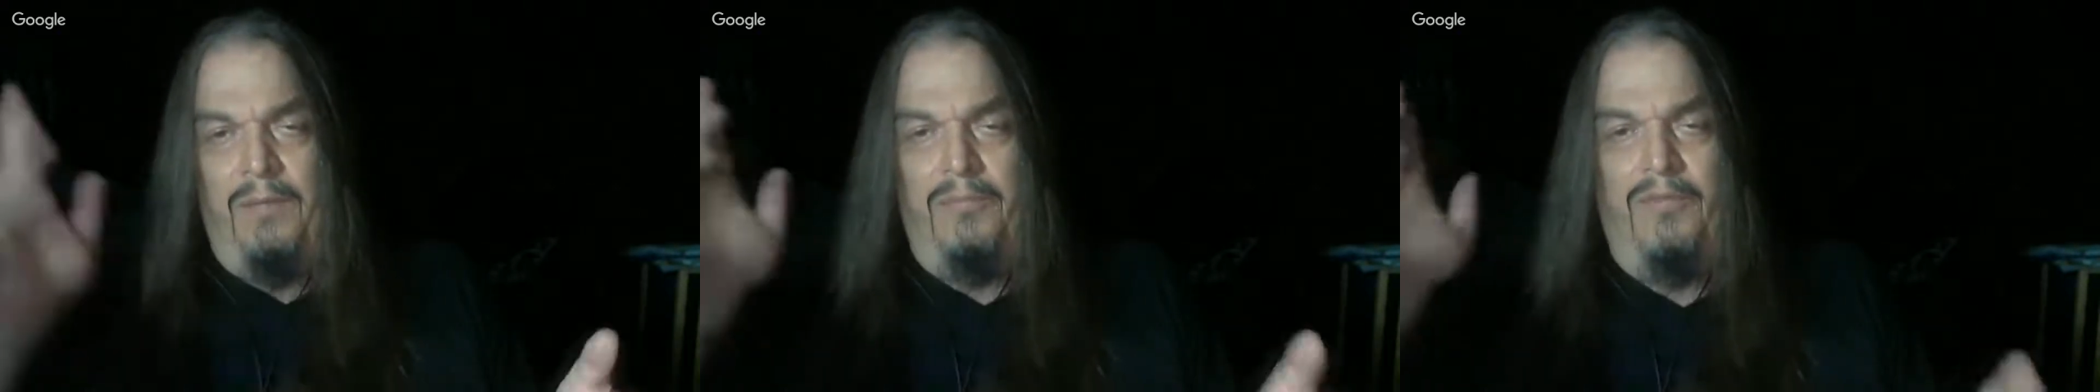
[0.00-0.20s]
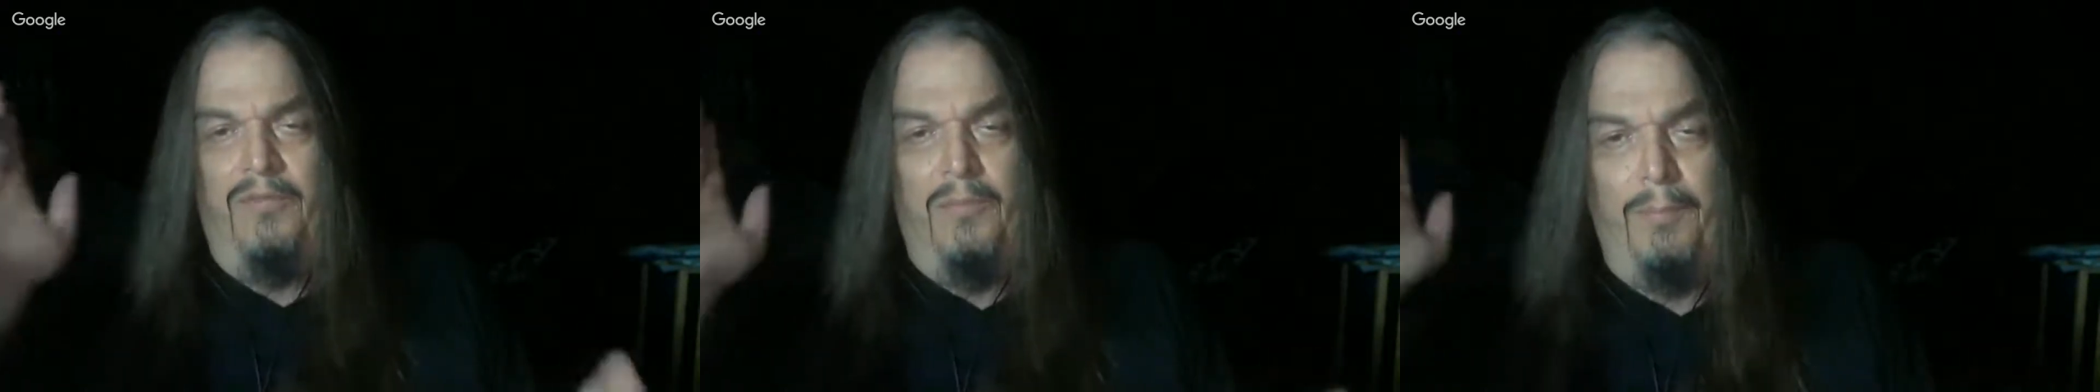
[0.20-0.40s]

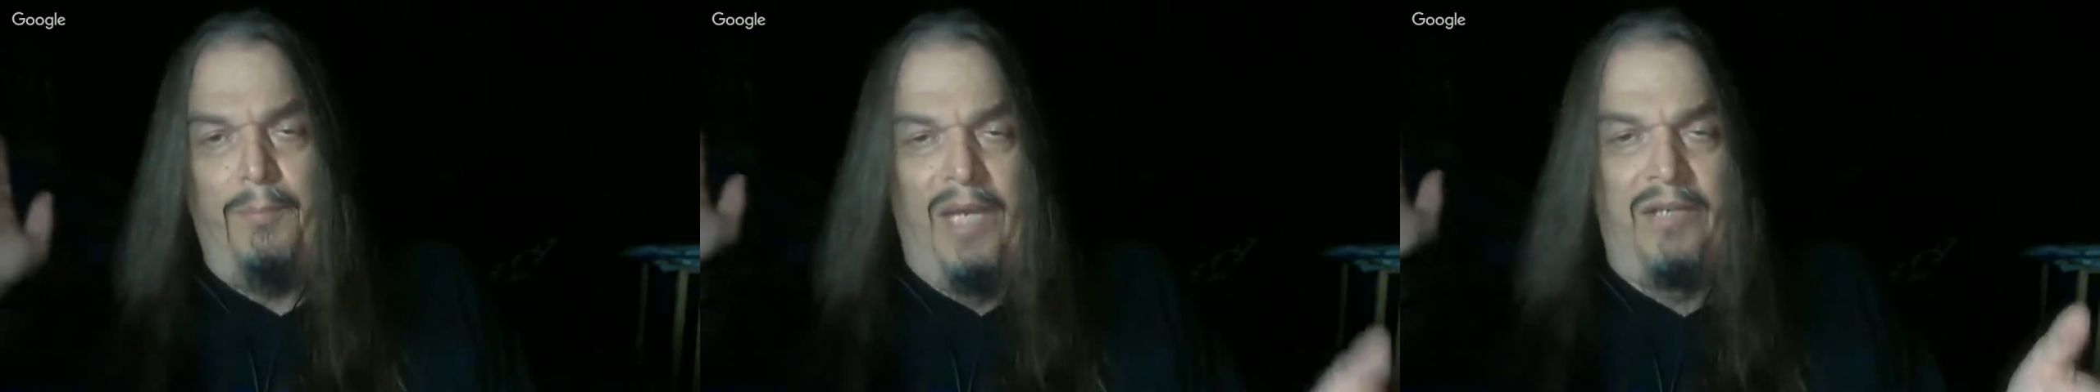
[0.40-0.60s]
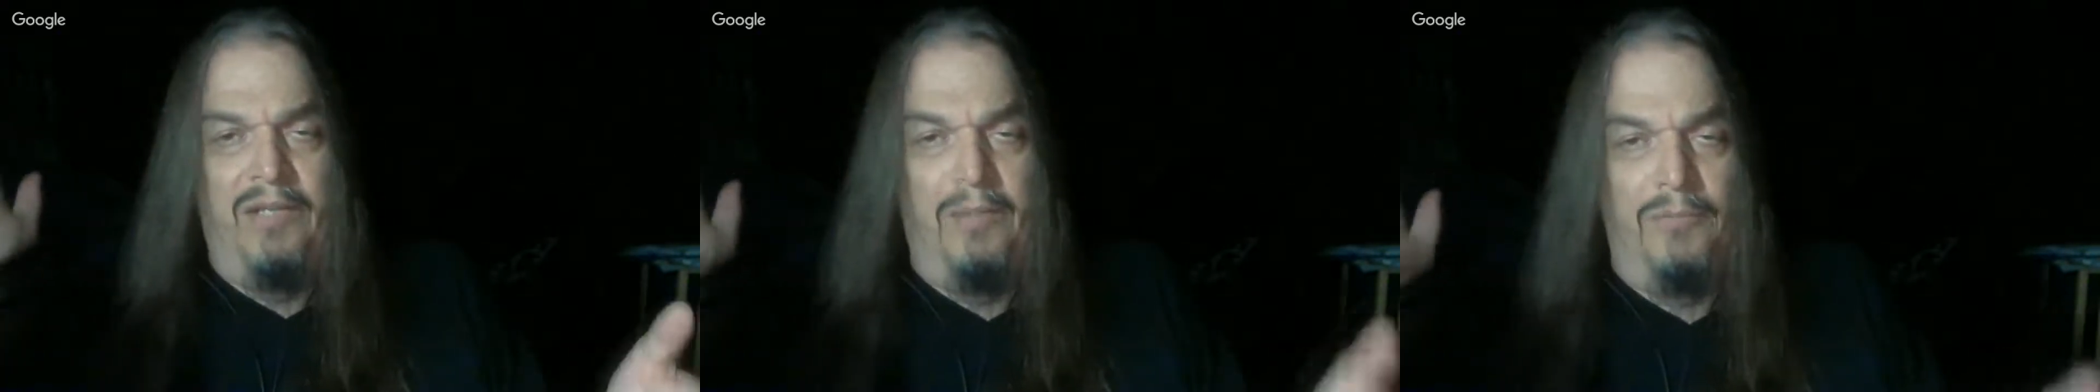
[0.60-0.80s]
from a
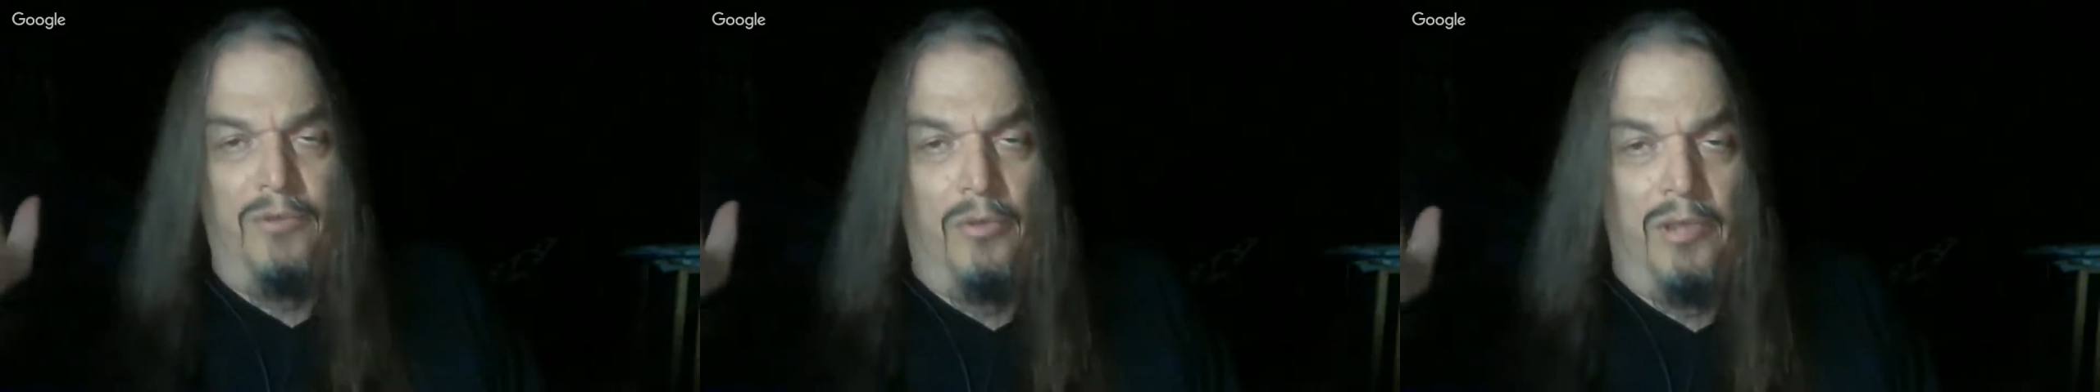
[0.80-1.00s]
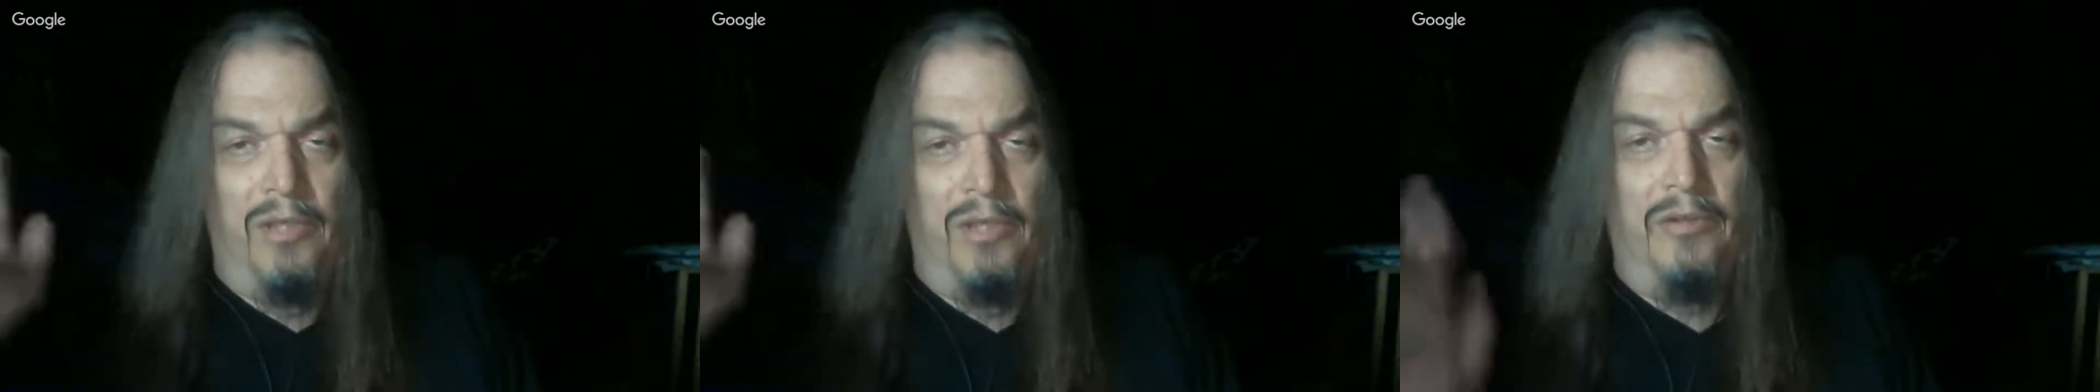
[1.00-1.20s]
backed up
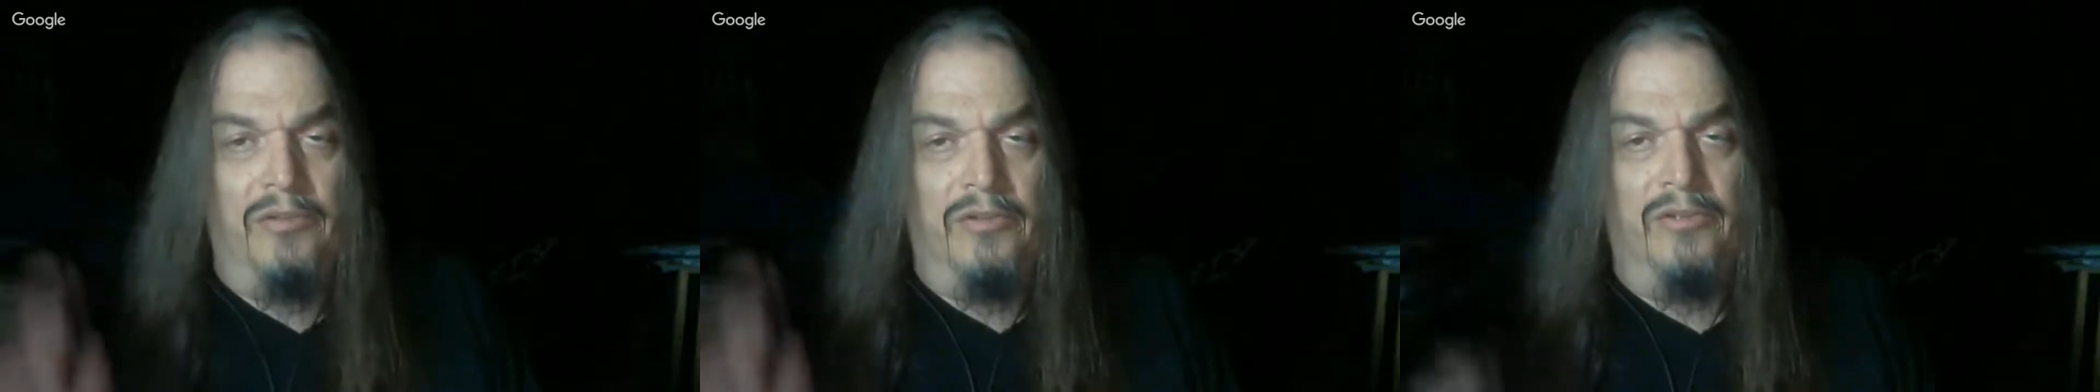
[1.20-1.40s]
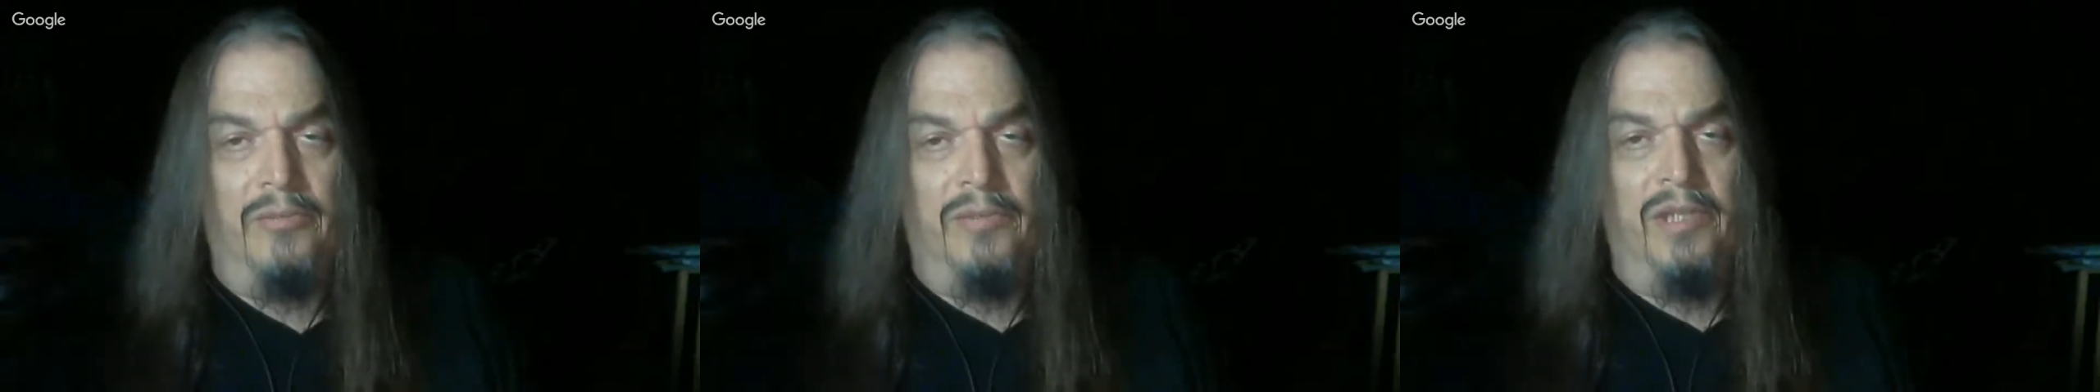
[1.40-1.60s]
toilet or
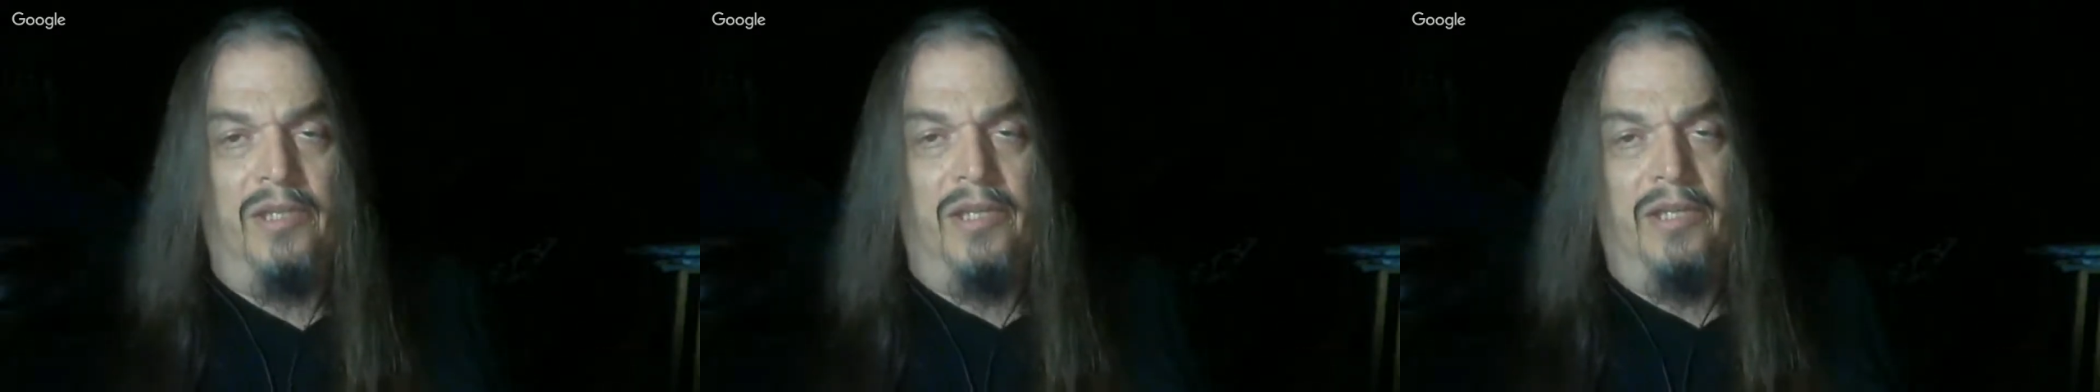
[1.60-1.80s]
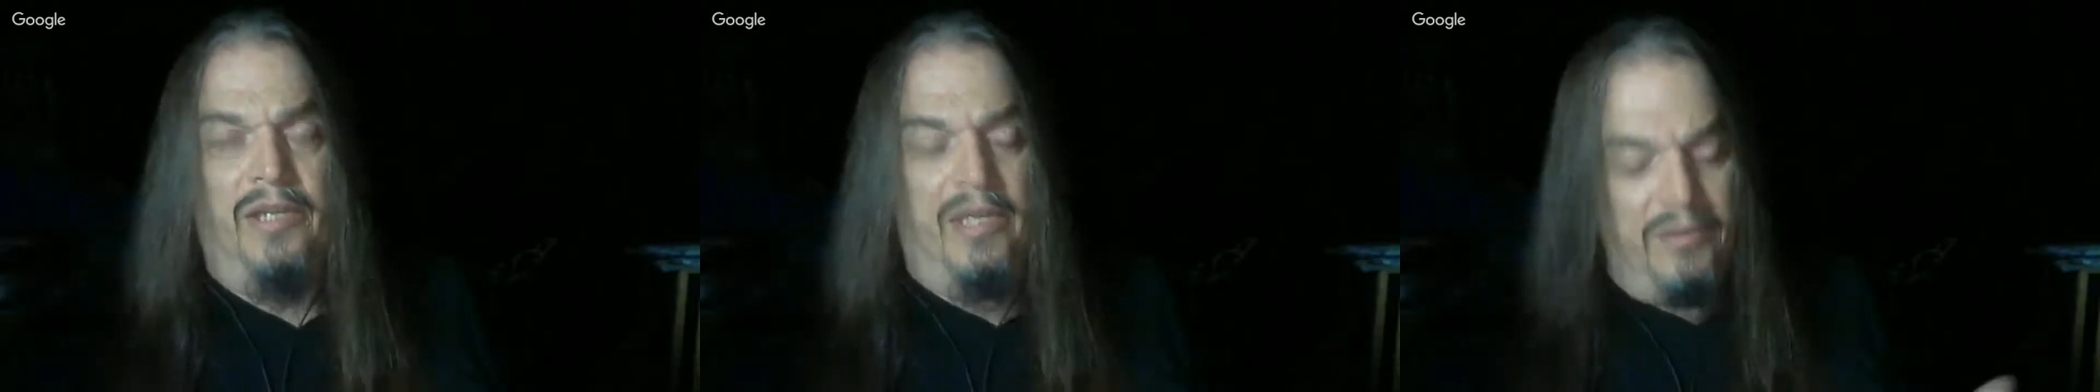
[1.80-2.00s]
something like that.